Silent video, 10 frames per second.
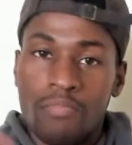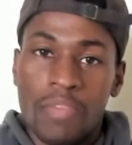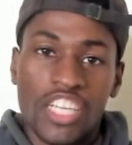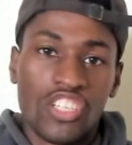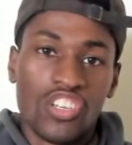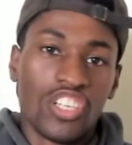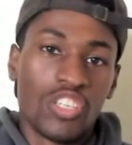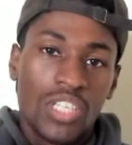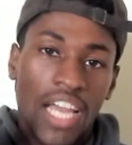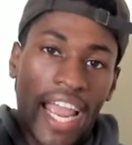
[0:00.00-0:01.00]
make sure
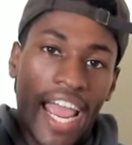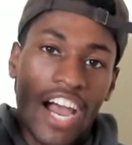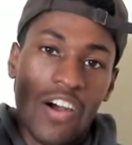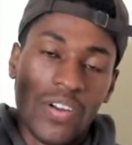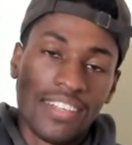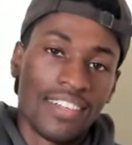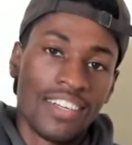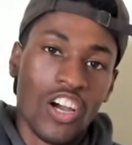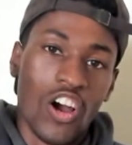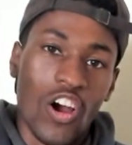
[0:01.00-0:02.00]
you check out
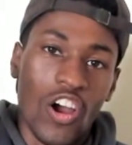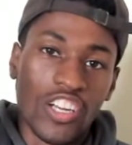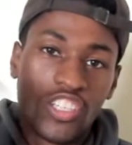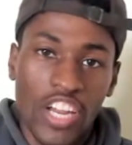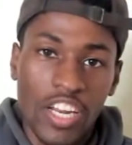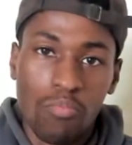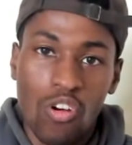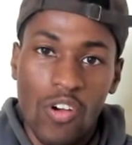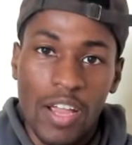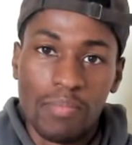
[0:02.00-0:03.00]
our training
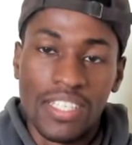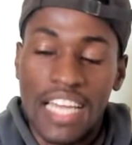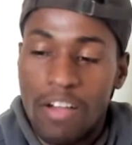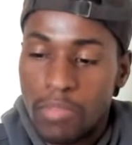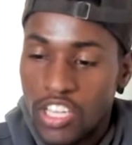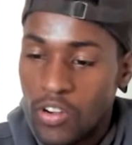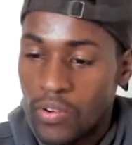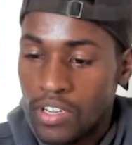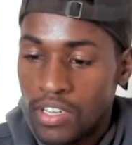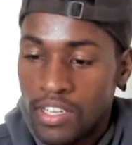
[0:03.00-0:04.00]
programs down
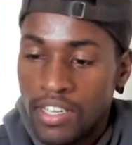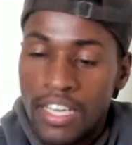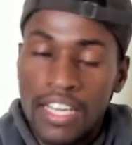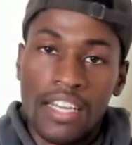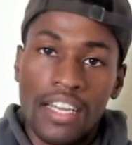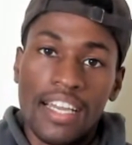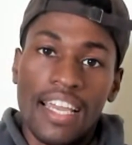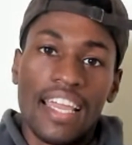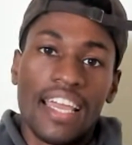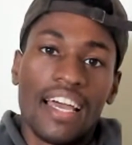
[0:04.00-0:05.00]
below
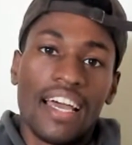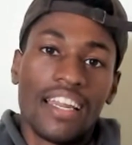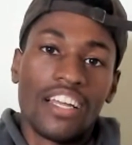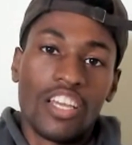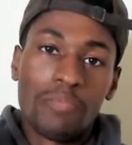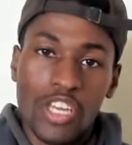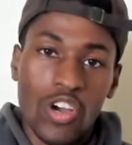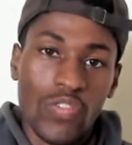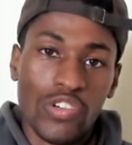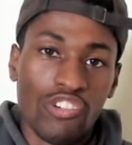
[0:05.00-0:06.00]
and let me
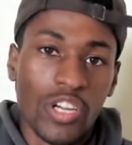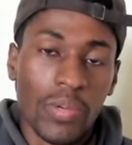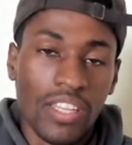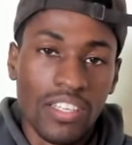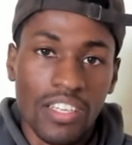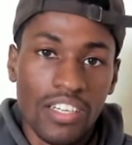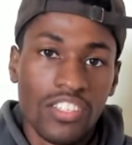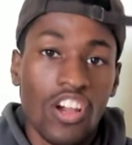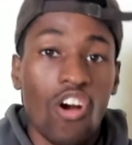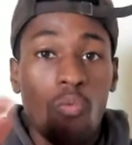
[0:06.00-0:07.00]
know if you agree with this
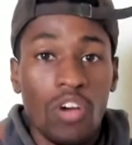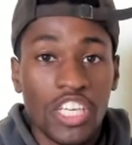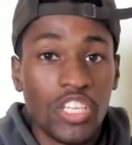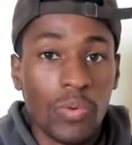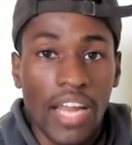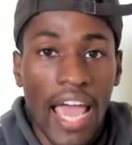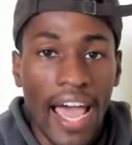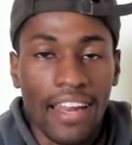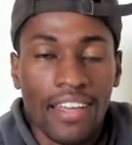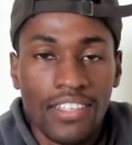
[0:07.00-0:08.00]
list or what you would
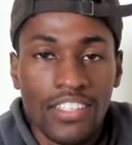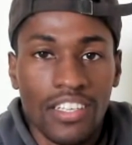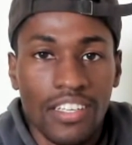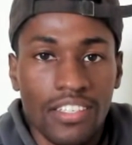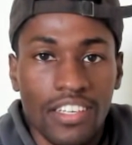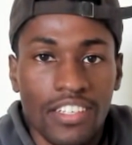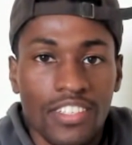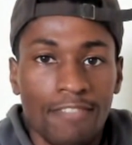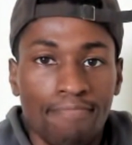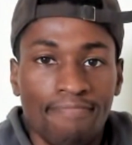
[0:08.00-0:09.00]
add to this list.